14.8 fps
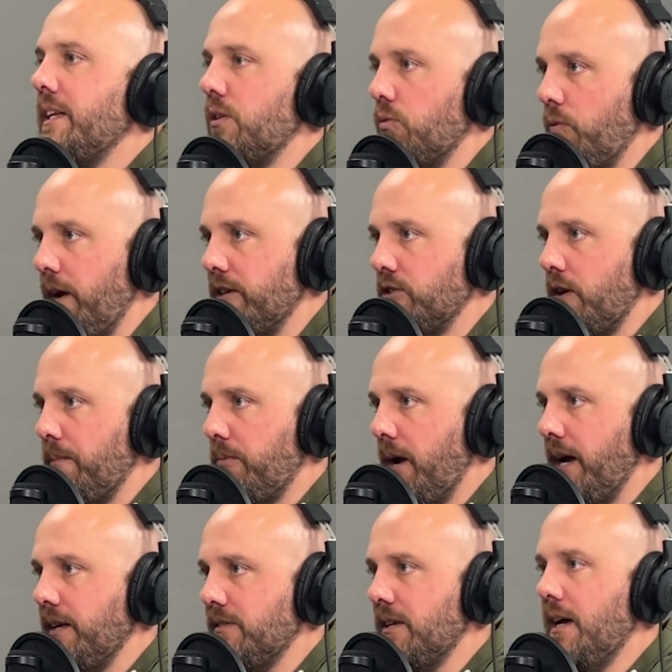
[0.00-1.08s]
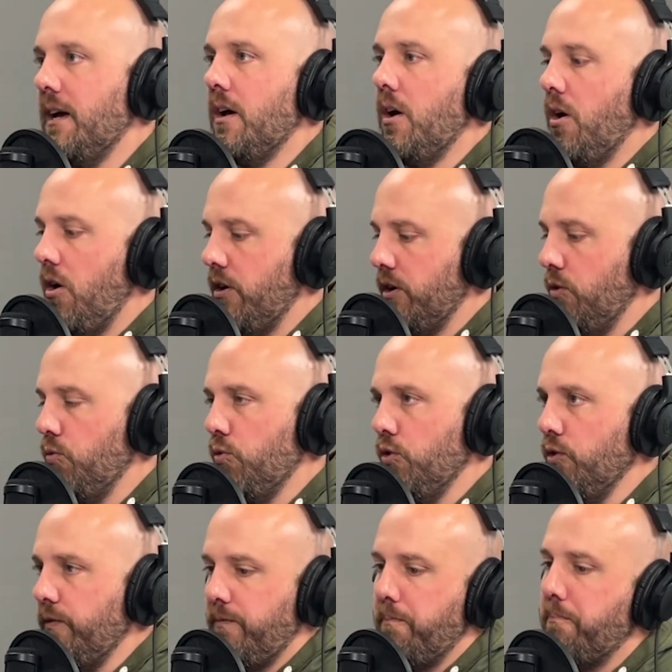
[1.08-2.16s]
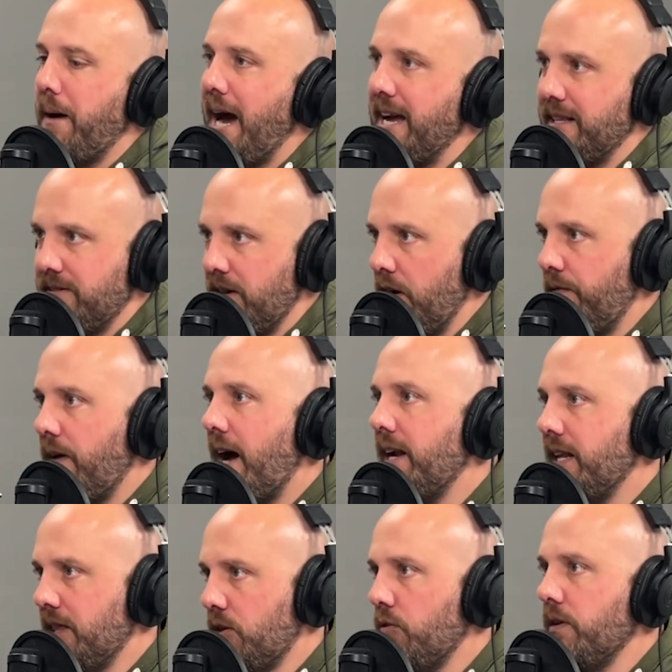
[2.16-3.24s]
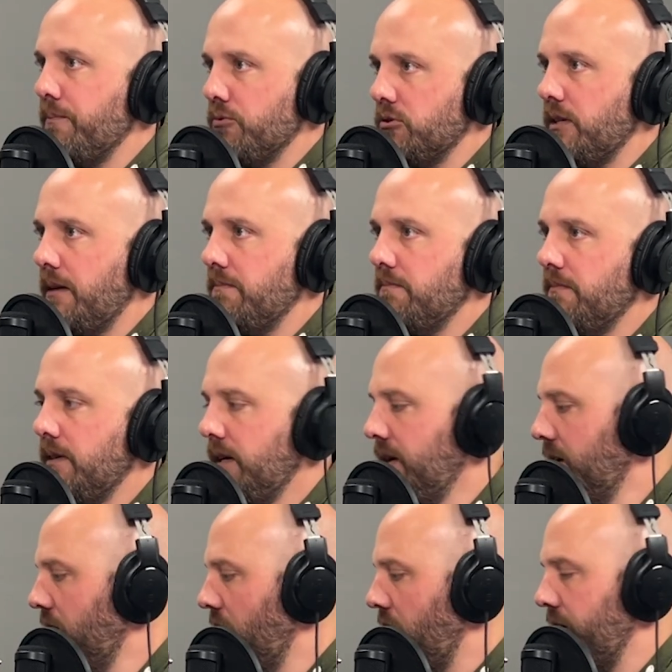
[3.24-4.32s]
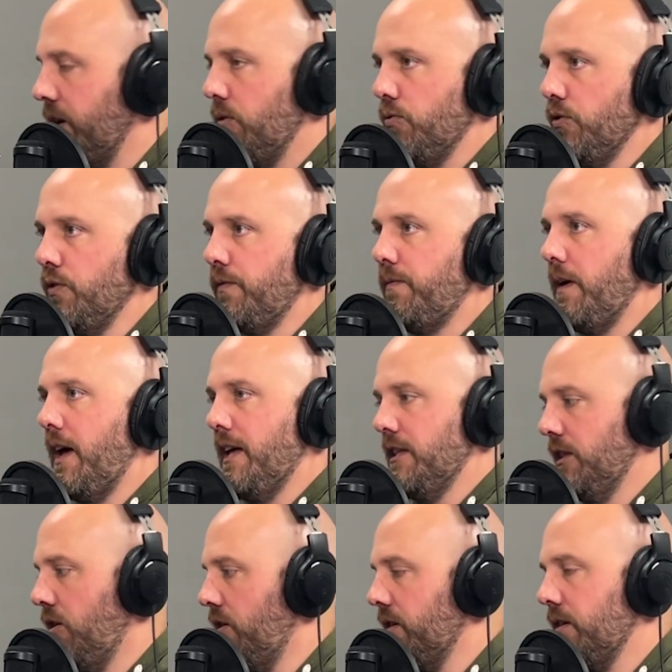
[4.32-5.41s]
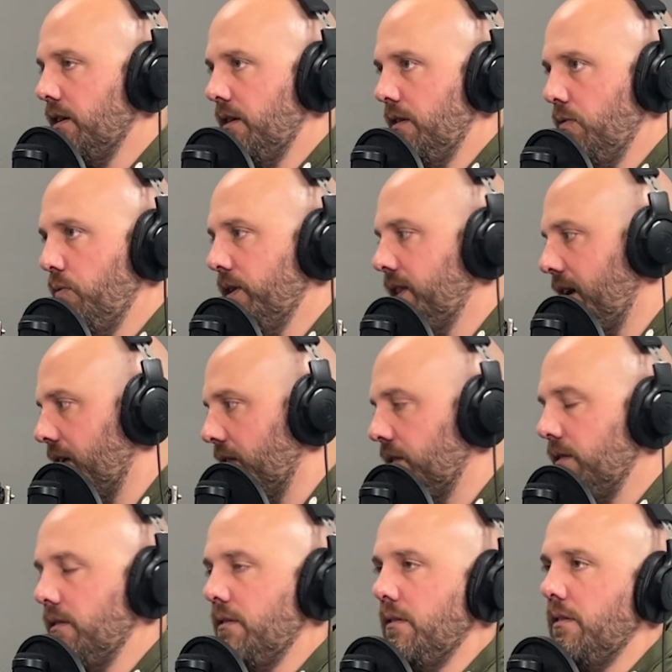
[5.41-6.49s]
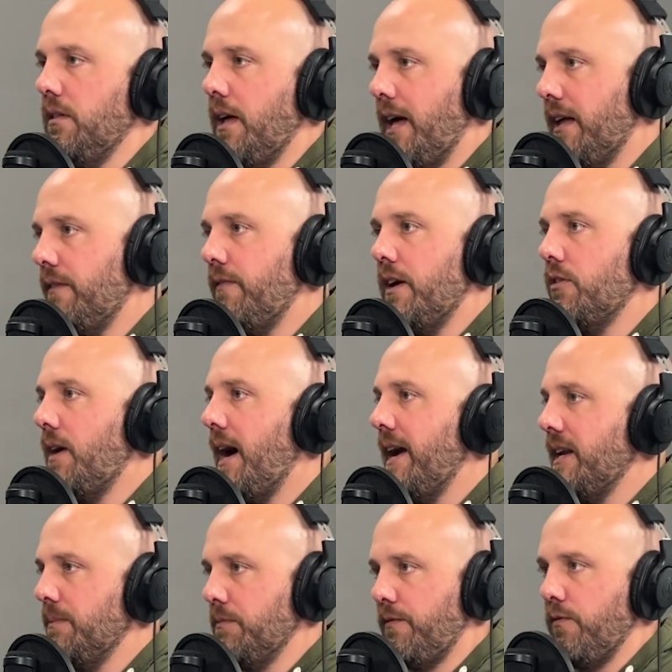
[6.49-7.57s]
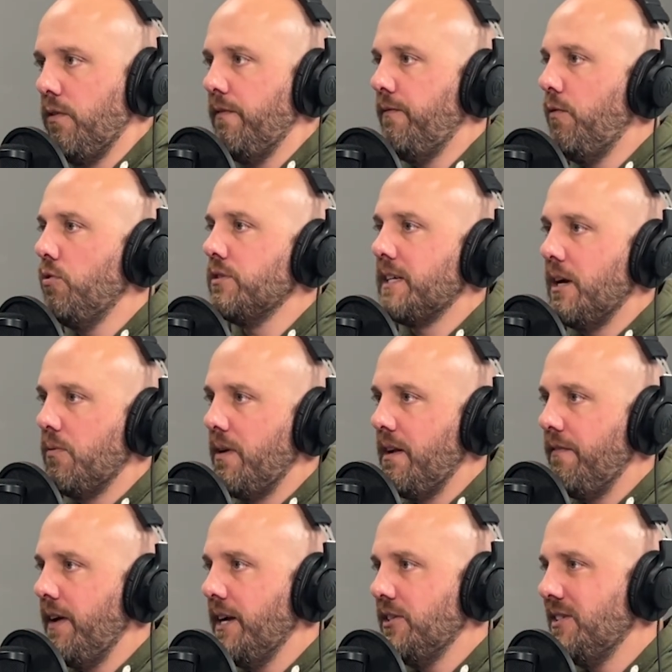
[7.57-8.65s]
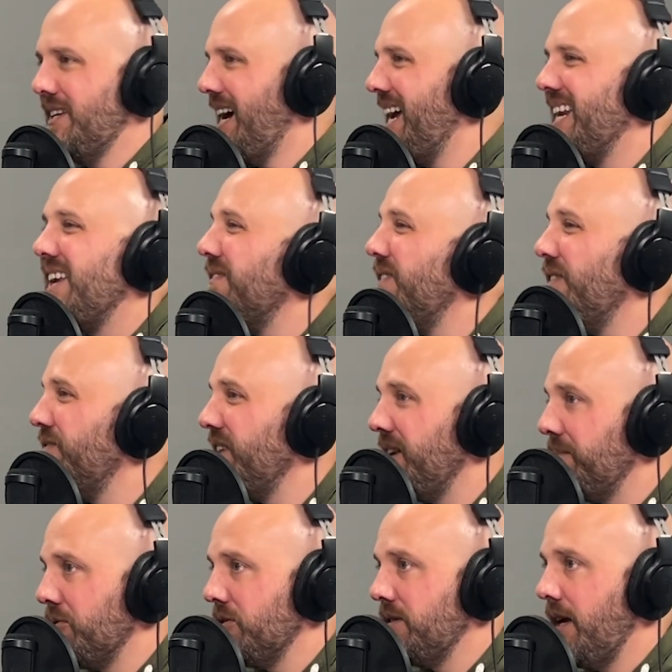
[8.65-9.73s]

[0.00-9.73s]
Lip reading: to raise our price. On a roof by itself, I need 30%. On a roof along with a lot of other items for a full-scale renovation, I need 15%.